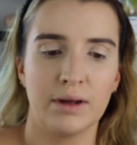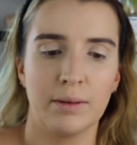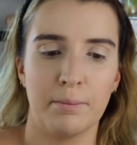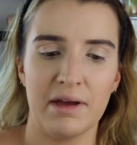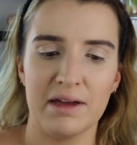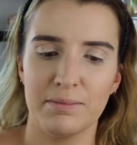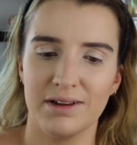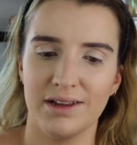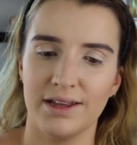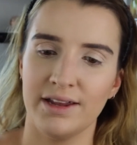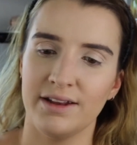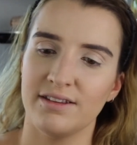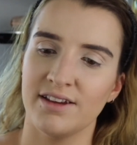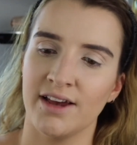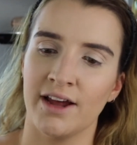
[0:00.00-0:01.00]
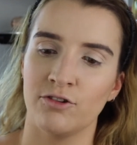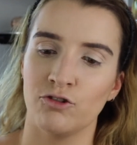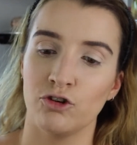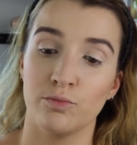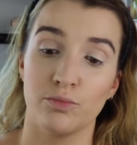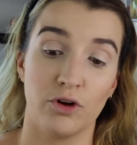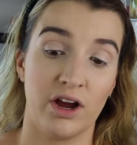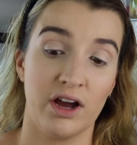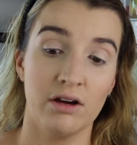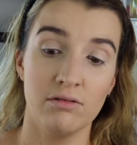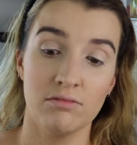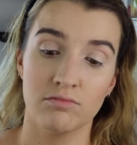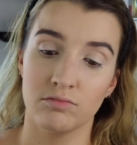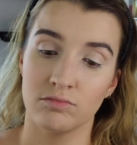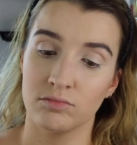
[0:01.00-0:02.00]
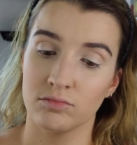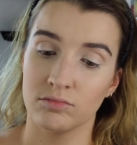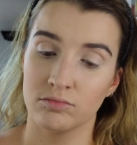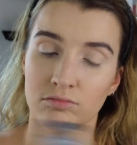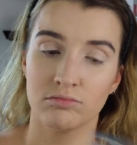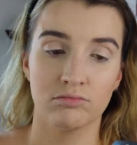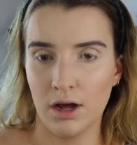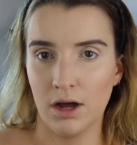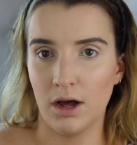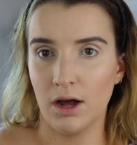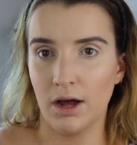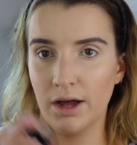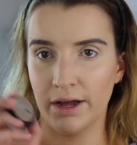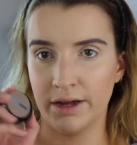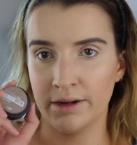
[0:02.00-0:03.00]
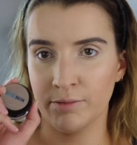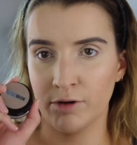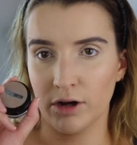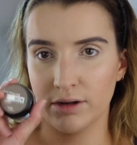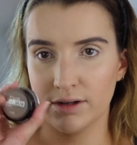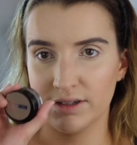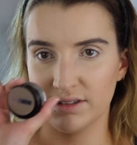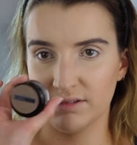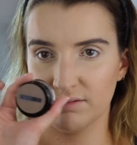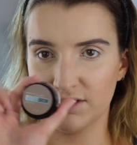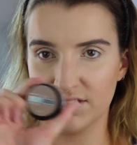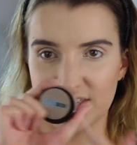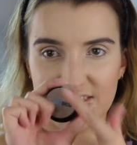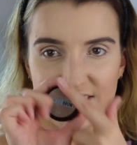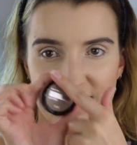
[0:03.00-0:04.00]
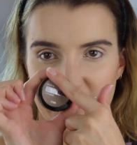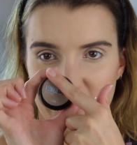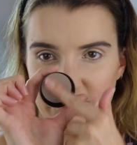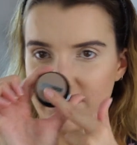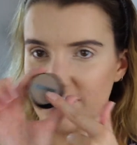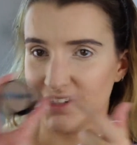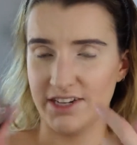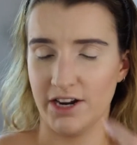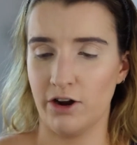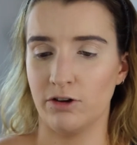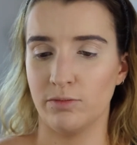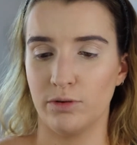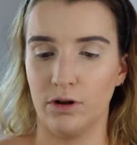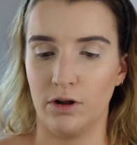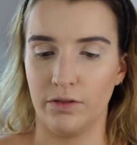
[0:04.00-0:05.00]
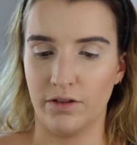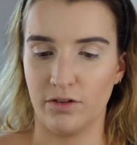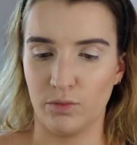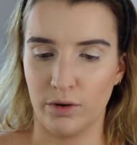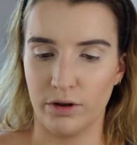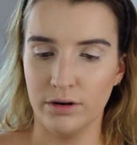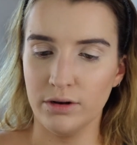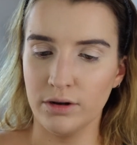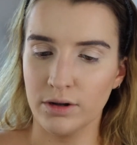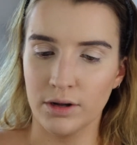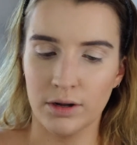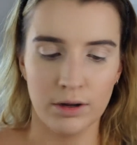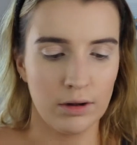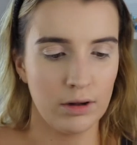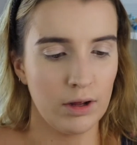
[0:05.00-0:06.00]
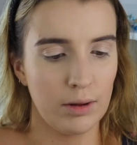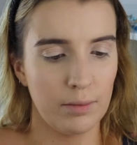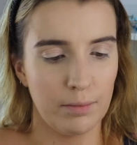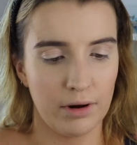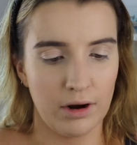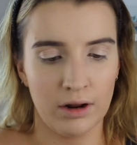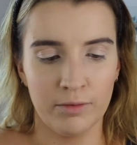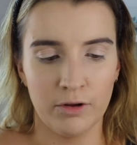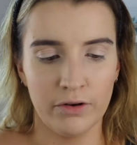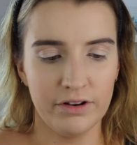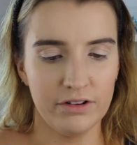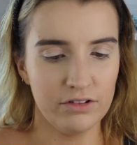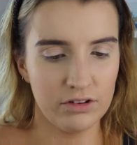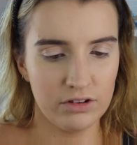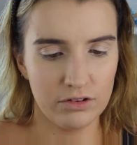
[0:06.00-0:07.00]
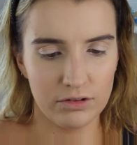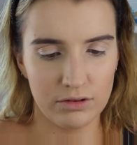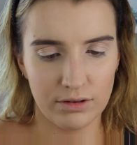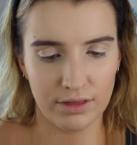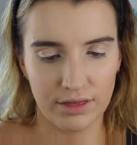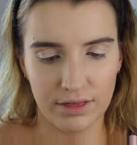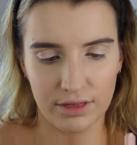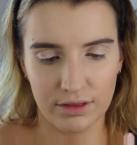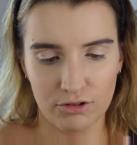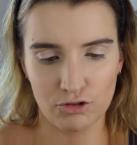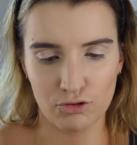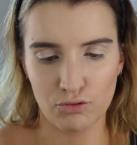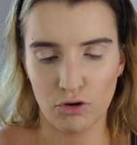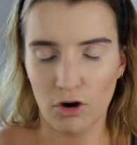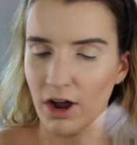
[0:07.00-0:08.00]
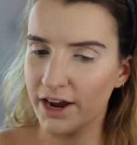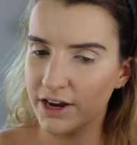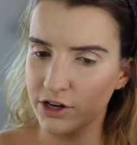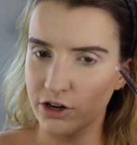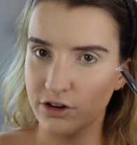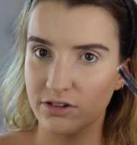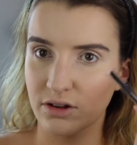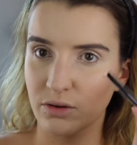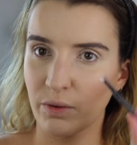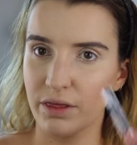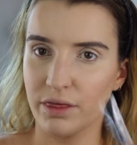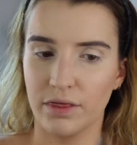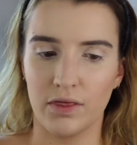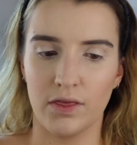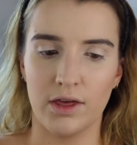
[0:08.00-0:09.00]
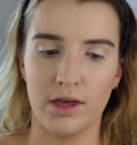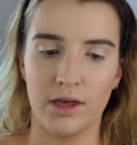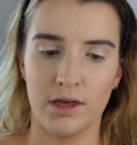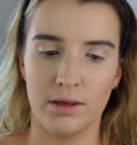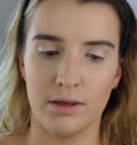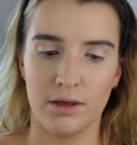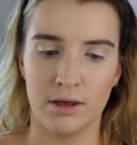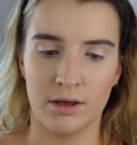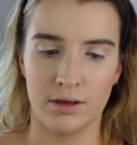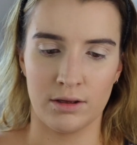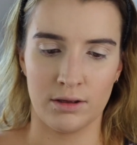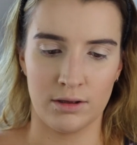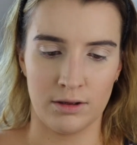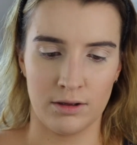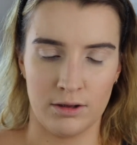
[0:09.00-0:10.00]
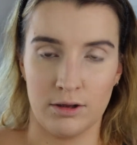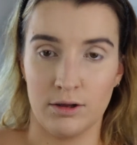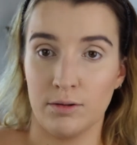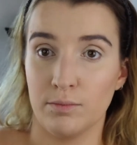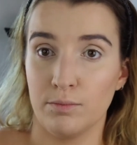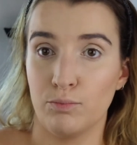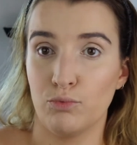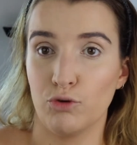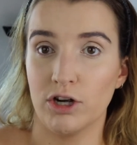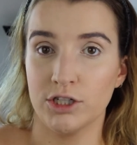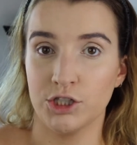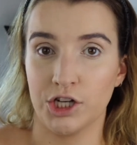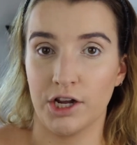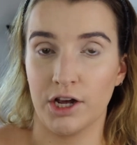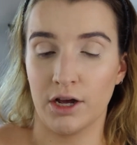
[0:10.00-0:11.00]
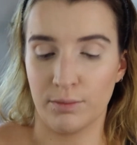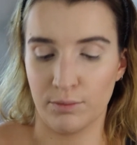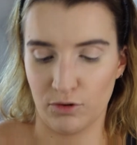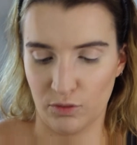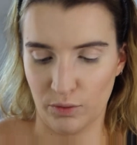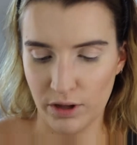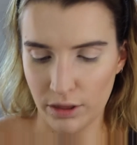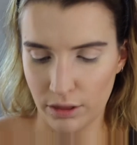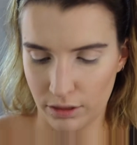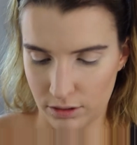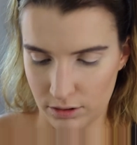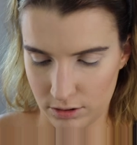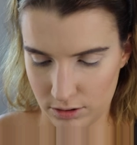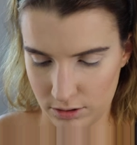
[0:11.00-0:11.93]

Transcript: Maybelline Tattoo Brow. The sticker is terrible on this one, but I'm going to try and use it with the brush it comes with.